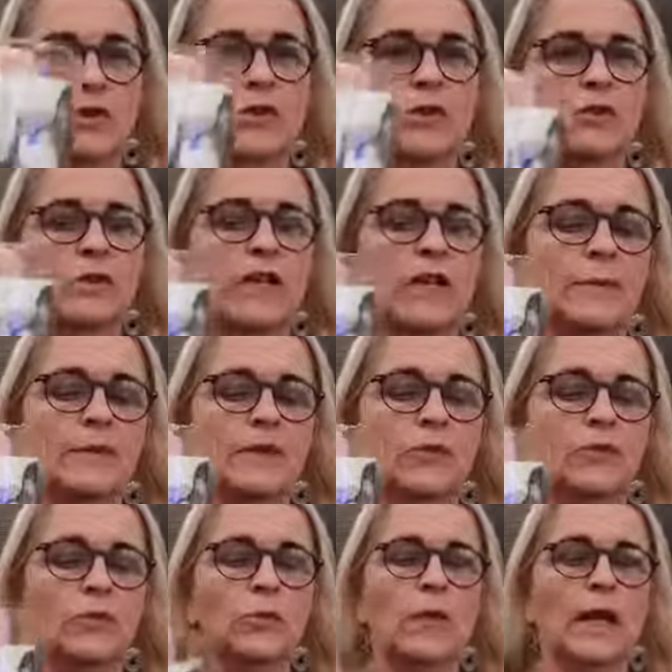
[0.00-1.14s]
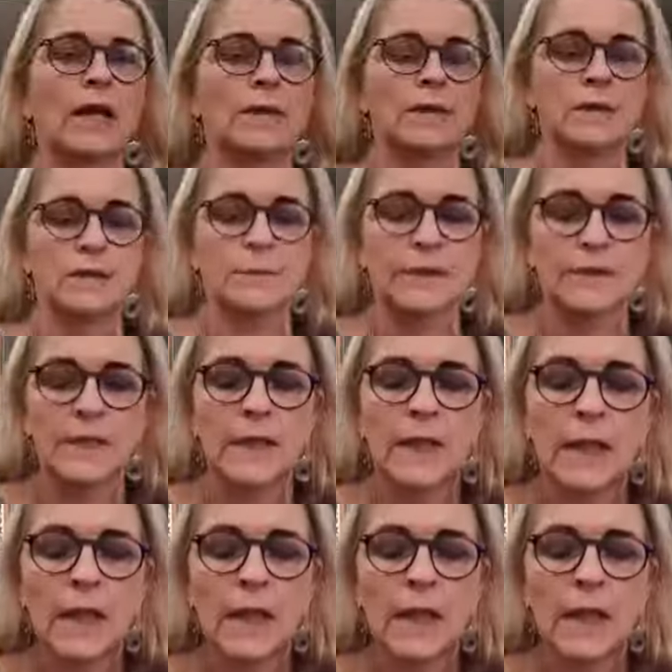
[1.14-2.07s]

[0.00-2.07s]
I don't grab these 2 glasses, but